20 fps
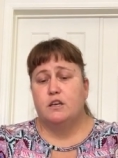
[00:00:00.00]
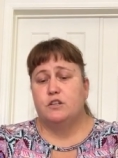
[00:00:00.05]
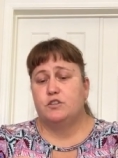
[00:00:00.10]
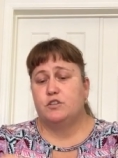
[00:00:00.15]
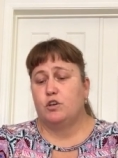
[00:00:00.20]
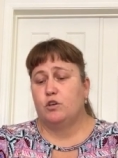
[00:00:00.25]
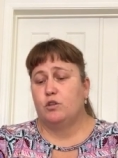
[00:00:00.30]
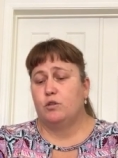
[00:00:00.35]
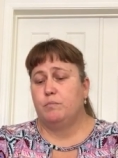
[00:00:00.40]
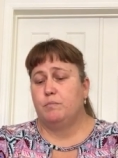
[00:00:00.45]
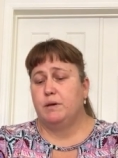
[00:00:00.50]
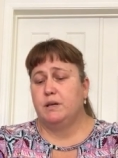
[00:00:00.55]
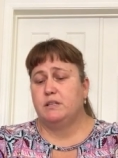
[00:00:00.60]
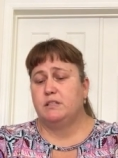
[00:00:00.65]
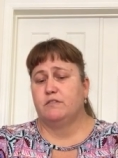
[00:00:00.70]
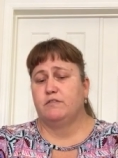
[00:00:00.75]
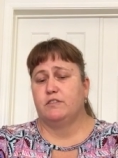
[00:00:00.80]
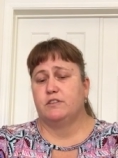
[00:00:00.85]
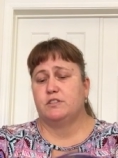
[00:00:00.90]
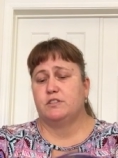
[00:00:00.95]
So the big
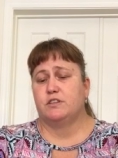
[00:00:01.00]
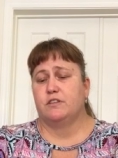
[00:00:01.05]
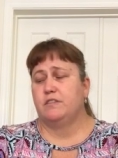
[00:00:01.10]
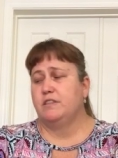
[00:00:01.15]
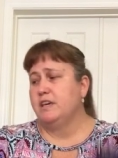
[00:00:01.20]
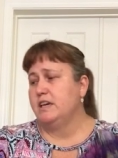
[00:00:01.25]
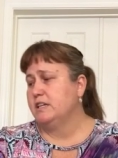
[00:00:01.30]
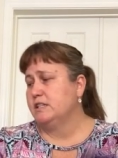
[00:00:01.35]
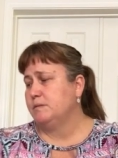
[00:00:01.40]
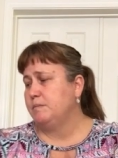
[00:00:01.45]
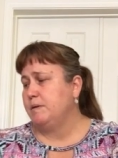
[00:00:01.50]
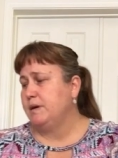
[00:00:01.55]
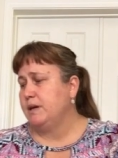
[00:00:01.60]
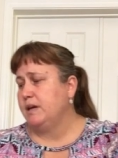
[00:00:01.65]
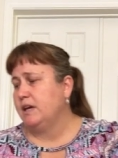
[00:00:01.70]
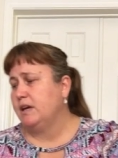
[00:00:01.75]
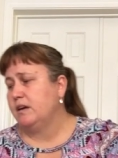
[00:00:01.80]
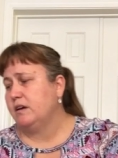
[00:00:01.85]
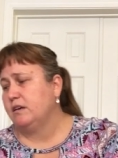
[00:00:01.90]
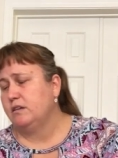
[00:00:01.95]
difference on these
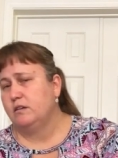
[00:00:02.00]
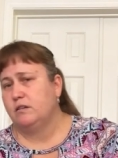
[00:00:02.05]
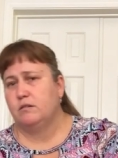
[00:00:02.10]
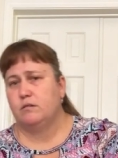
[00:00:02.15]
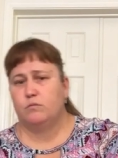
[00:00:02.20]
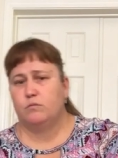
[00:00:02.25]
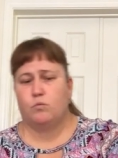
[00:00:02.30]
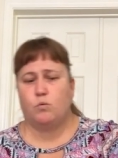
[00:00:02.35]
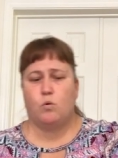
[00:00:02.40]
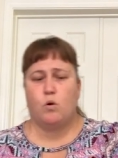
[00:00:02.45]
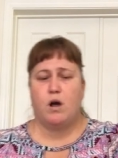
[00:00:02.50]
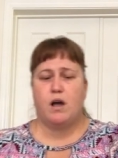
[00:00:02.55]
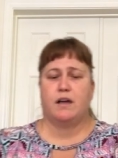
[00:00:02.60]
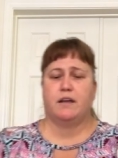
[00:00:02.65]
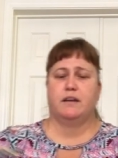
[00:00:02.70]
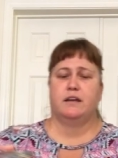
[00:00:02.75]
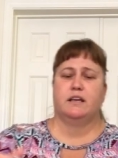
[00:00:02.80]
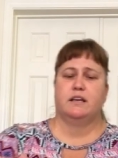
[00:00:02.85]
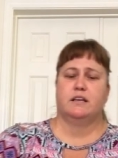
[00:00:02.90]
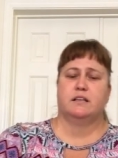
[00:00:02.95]
being
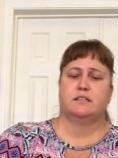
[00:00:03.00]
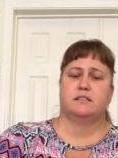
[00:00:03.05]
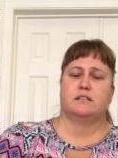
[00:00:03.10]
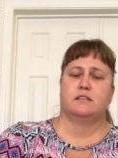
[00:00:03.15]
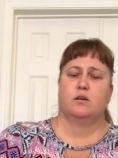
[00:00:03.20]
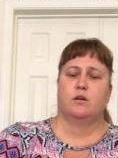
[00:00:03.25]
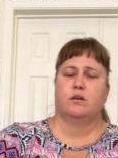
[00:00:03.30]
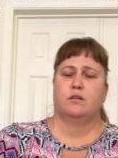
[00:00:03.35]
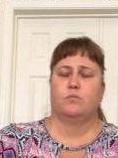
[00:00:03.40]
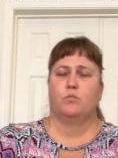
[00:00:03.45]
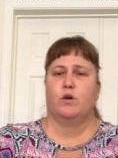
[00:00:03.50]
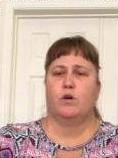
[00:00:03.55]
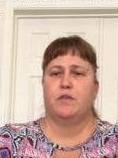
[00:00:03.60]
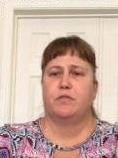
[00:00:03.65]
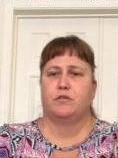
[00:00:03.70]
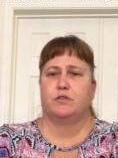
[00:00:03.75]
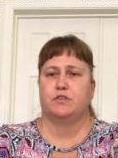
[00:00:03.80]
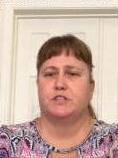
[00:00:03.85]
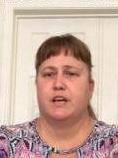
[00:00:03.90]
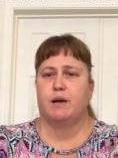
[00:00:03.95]
one is the
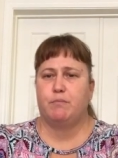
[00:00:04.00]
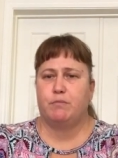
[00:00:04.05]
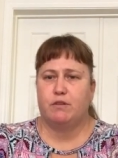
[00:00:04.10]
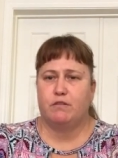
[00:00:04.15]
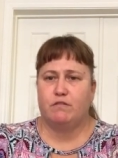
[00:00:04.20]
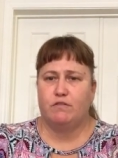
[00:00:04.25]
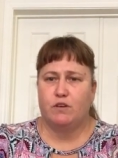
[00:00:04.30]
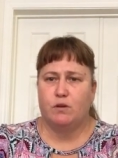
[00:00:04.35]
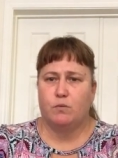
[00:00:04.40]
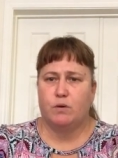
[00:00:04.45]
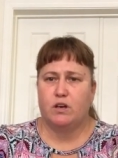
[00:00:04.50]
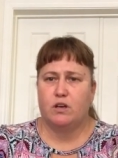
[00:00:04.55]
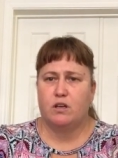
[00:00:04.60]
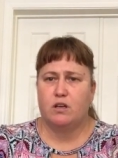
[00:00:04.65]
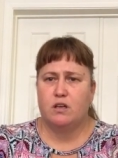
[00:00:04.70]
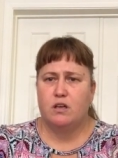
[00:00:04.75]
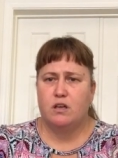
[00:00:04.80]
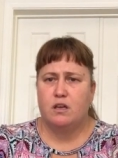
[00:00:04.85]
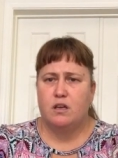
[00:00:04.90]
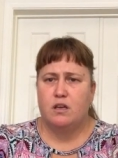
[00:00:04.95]
width or depth, if you will.